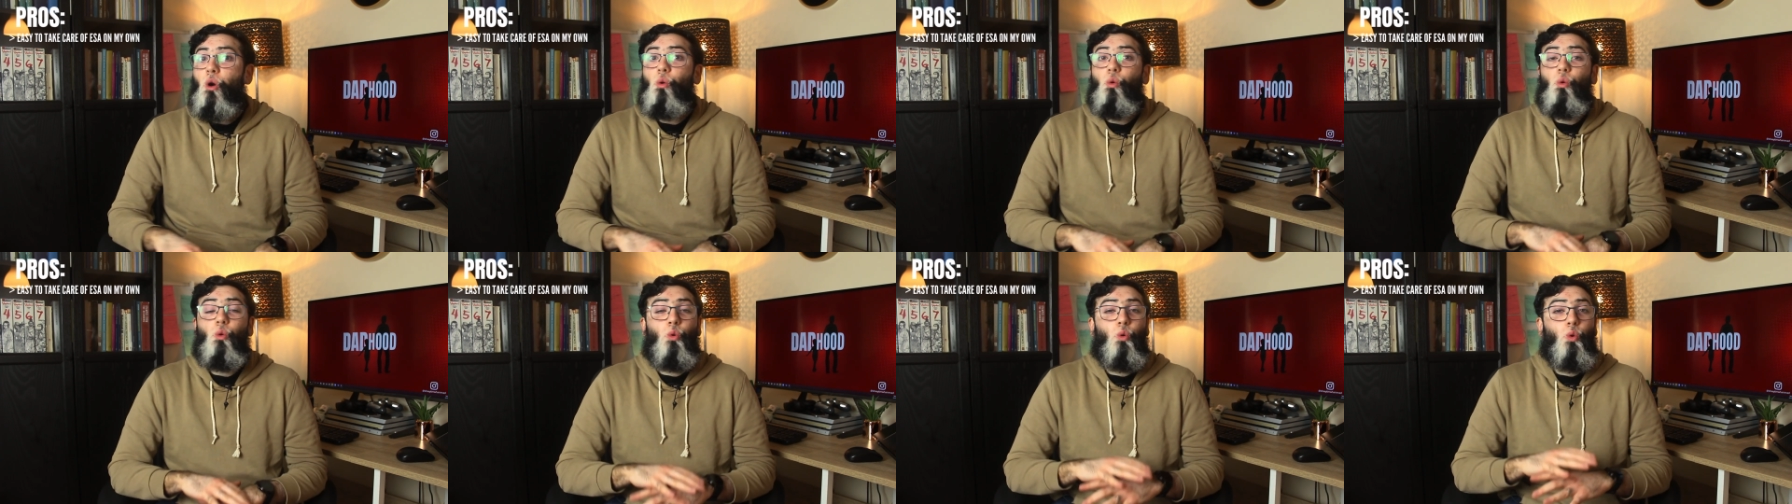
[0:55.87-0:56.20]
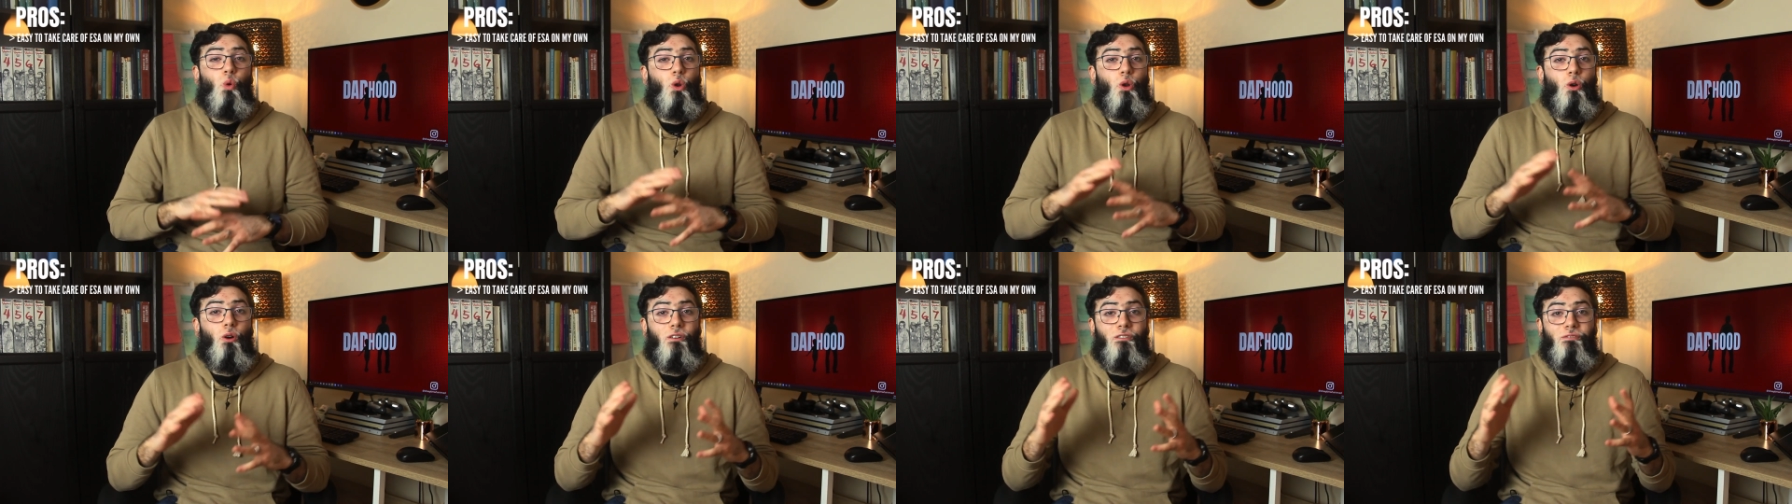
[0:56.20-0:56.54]

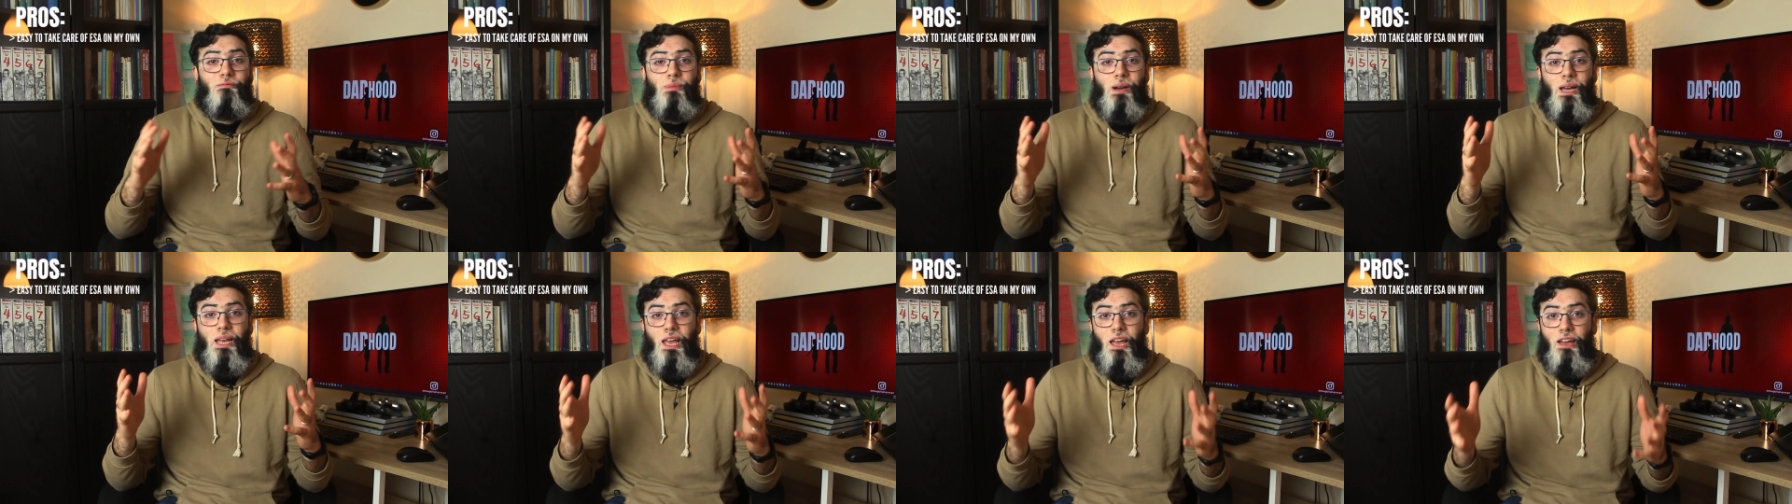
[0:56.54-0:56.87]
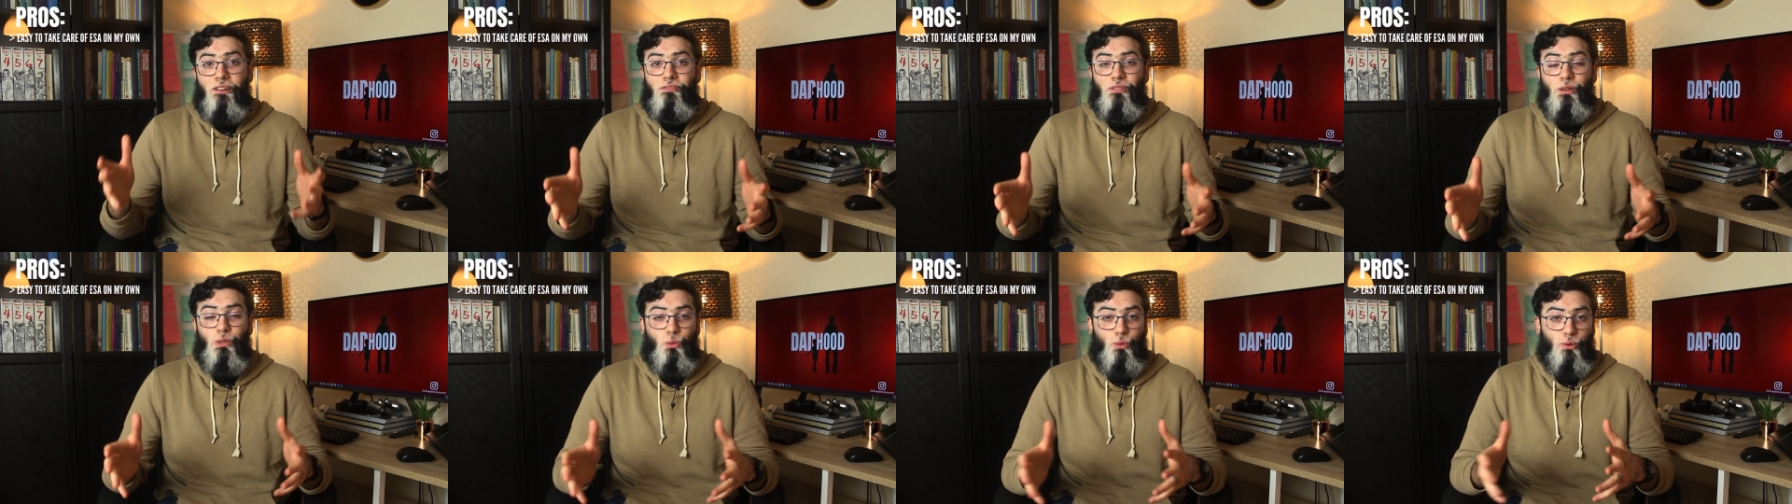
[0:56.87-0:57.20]
All of my
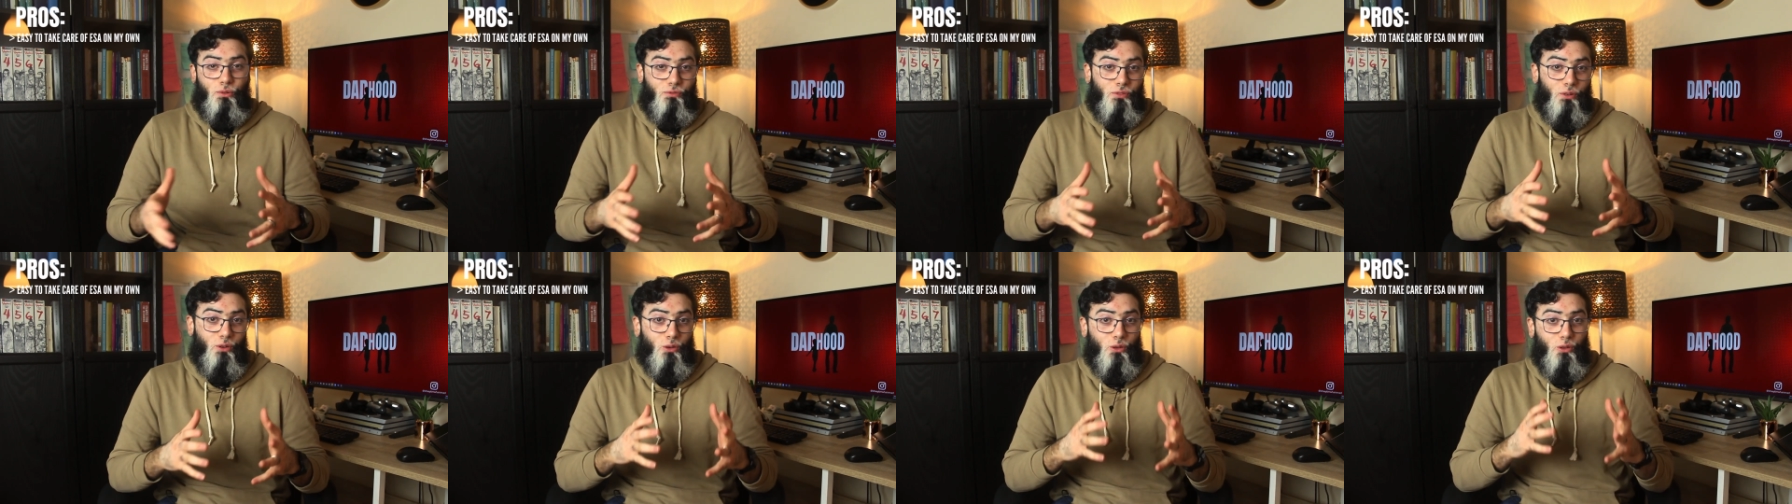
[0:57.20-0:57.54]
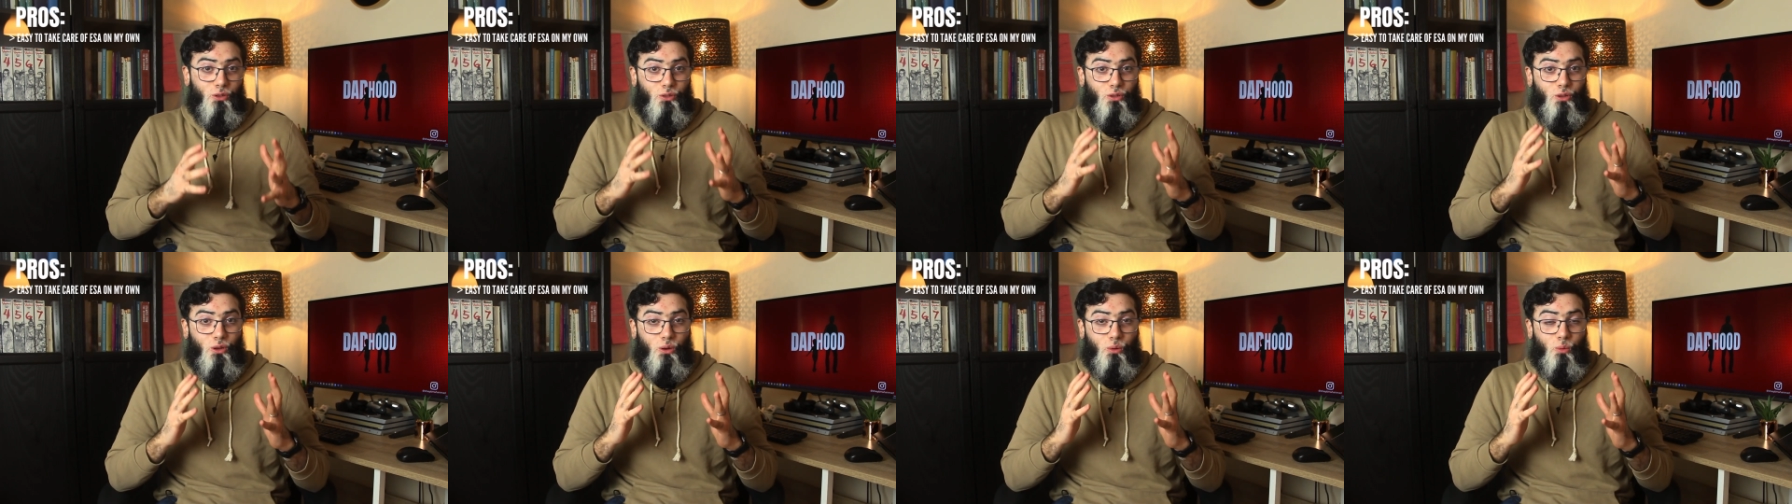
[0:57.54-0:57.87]
efforts were
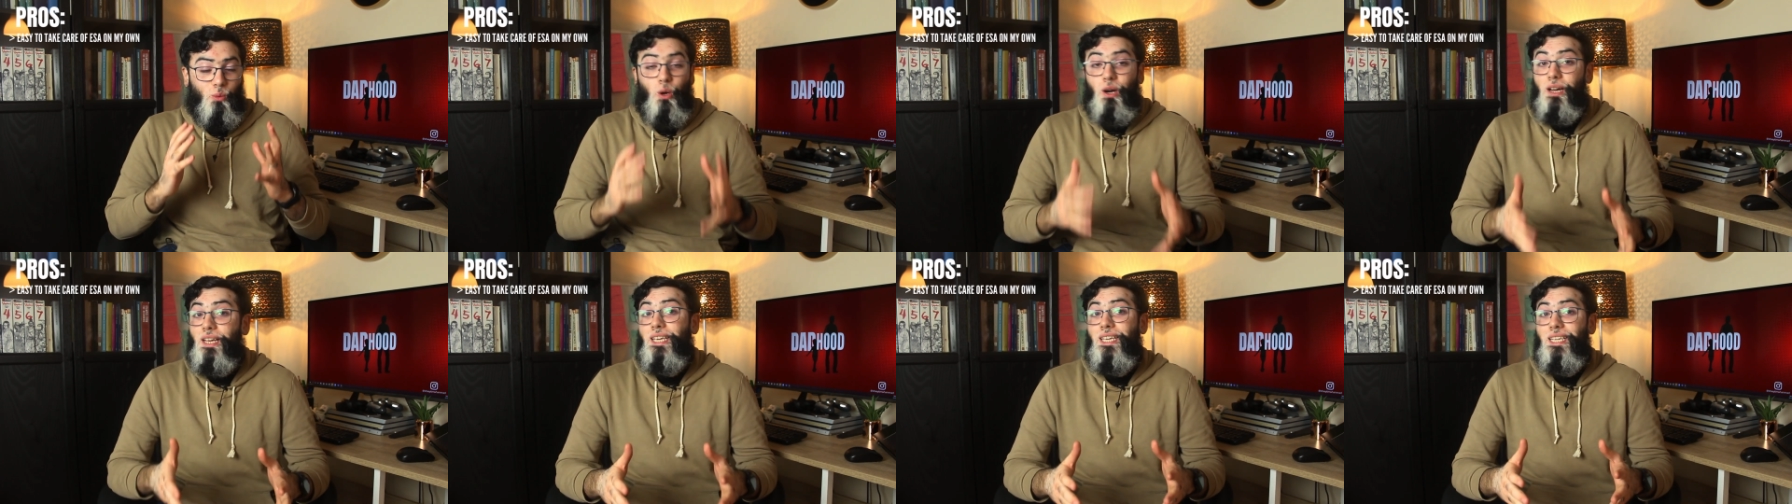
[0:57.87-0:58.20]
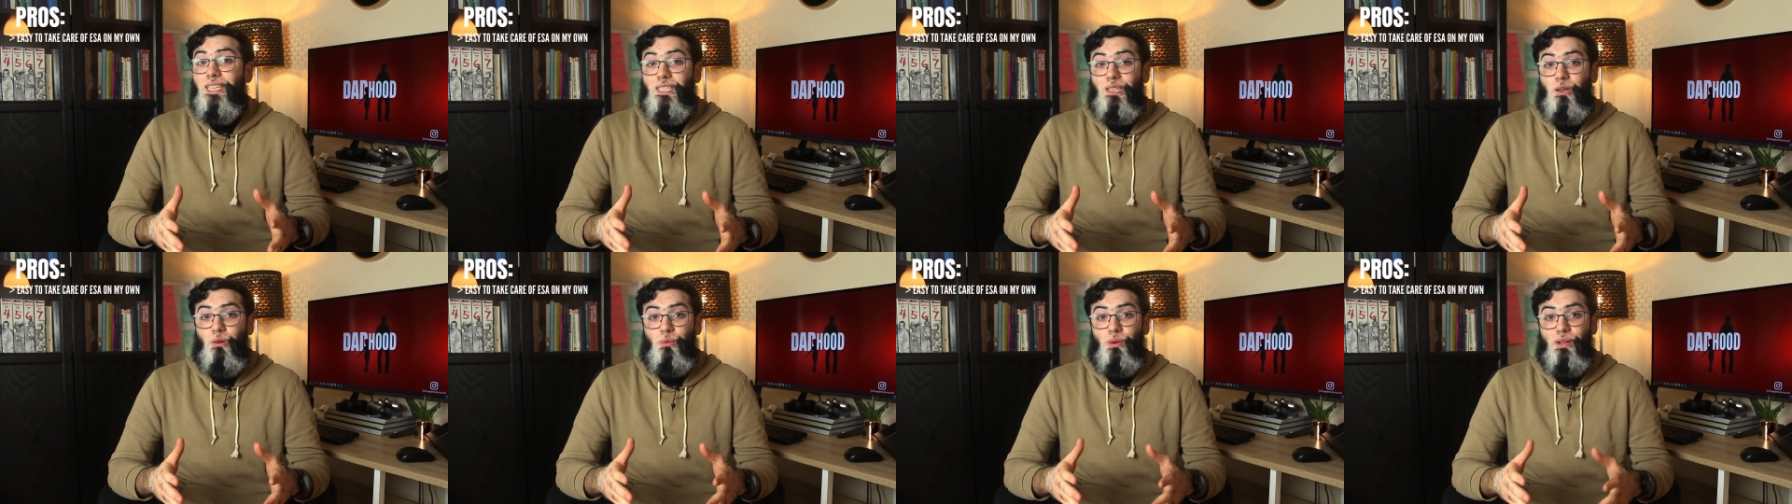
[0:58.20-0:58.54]
focused on what
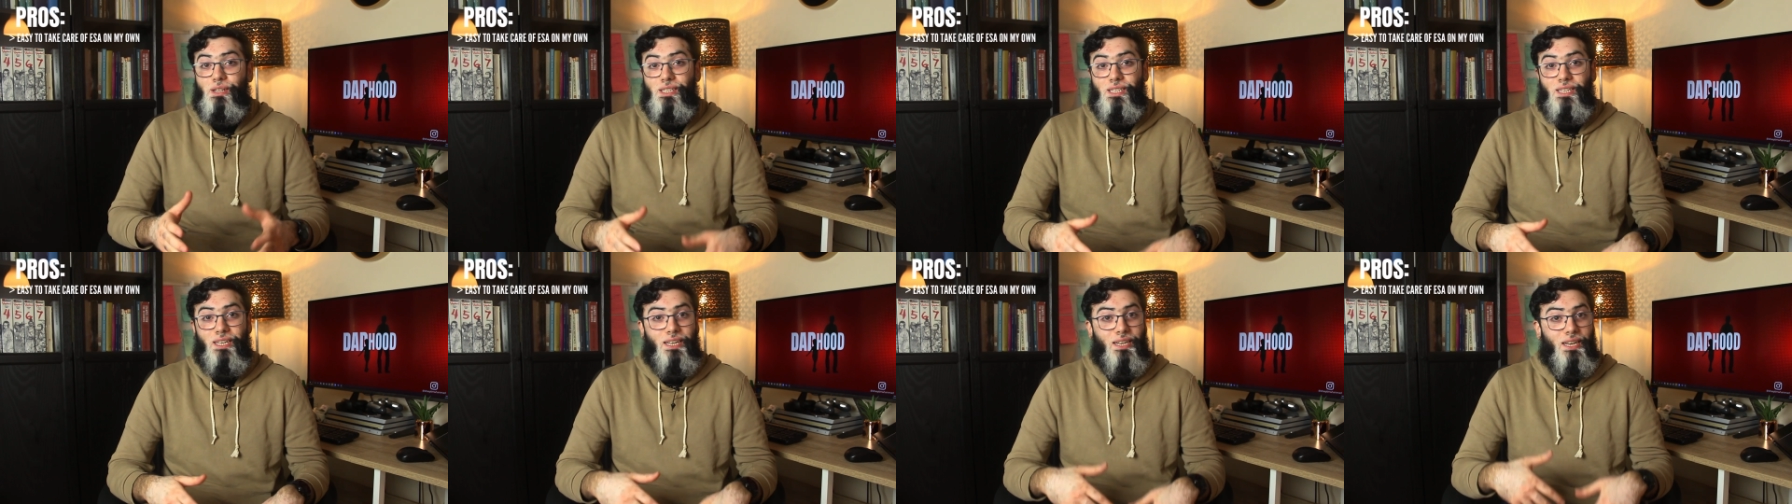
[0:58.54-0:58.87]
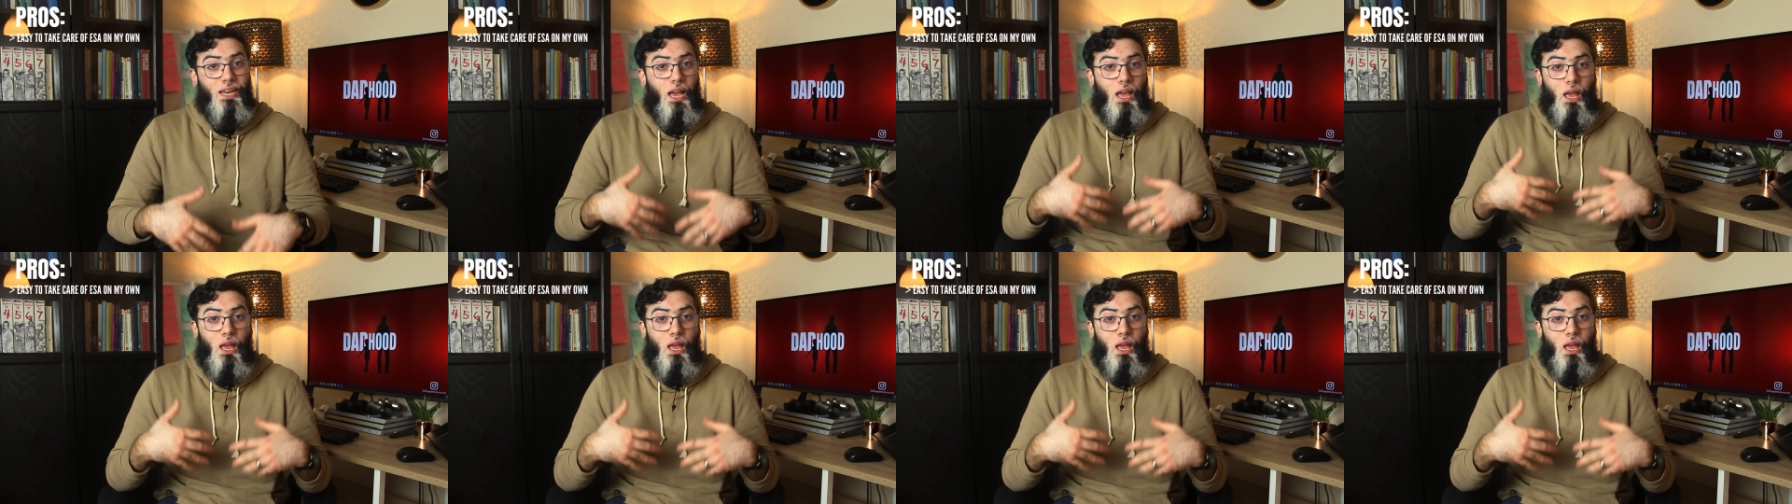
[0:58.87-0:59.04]
Isa wanted.